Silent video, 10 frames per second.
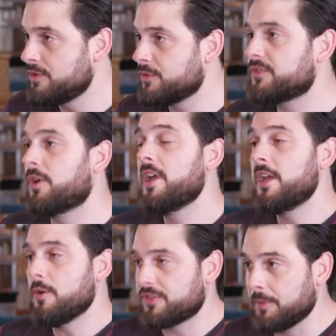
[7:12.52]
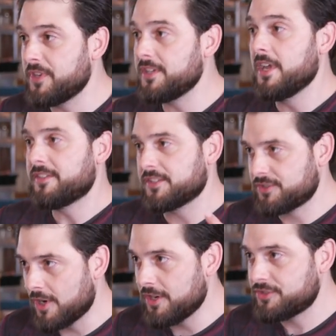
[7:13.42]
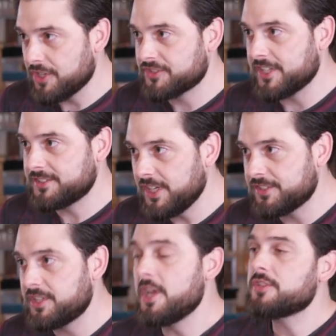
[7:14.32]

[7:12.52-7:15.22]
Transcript: too. So something that started just like this